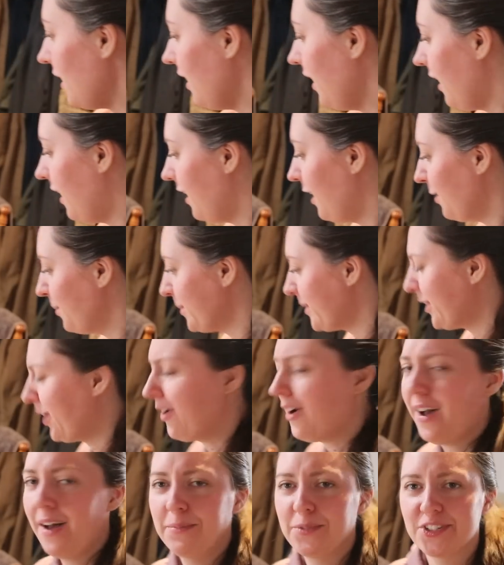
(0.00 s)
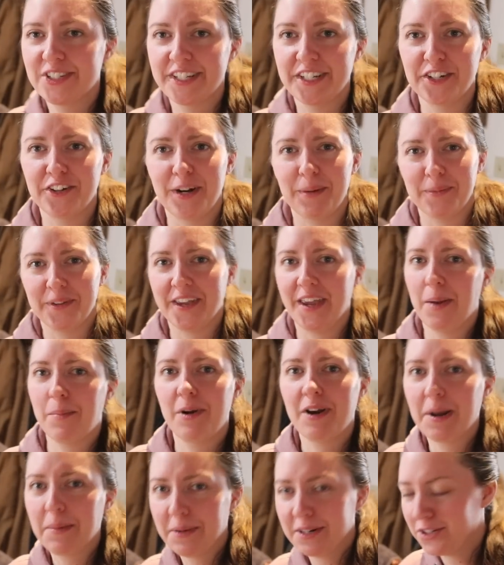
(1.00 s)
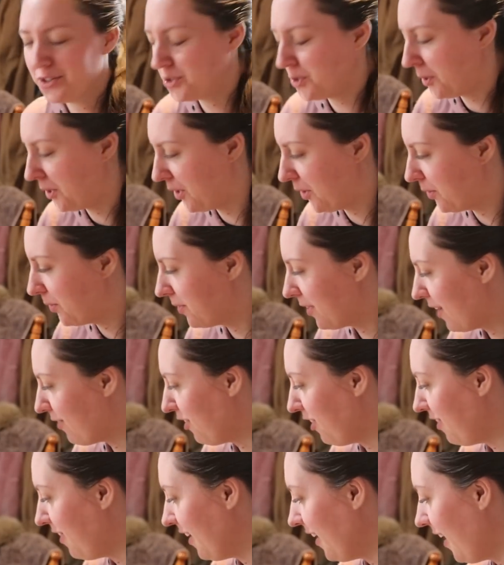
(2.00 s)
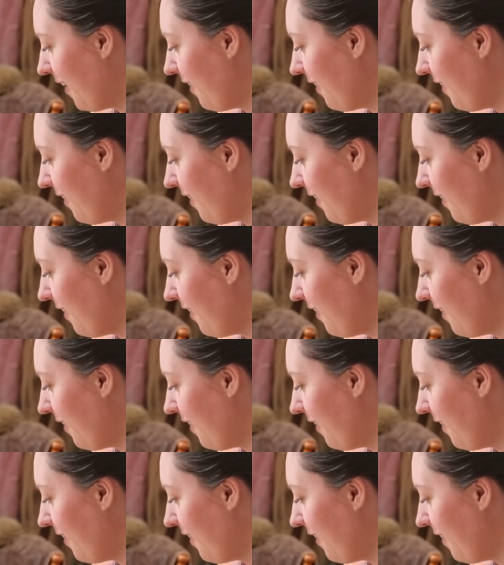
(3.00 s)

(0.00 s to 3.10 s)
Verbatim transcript: Um, so I'm just gonna grab the camera and I'm gonna show you everything.